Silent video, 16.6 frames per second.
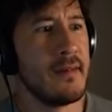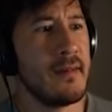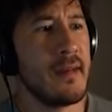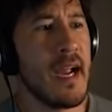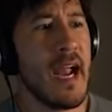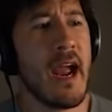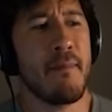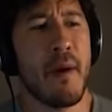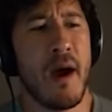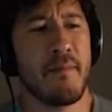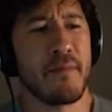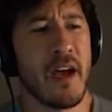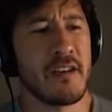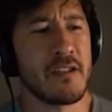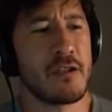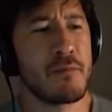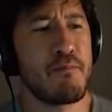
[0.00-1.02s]
10. Amp up the
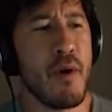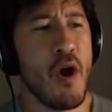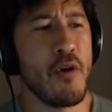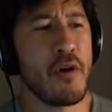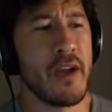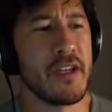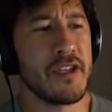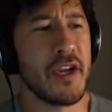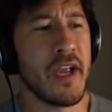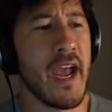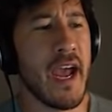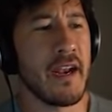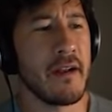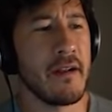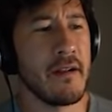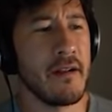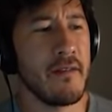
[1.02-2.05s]
spookage
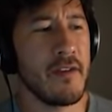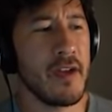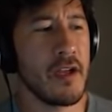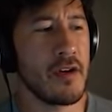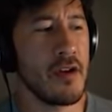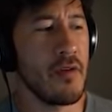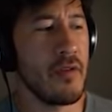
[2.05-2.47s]
again! If you could do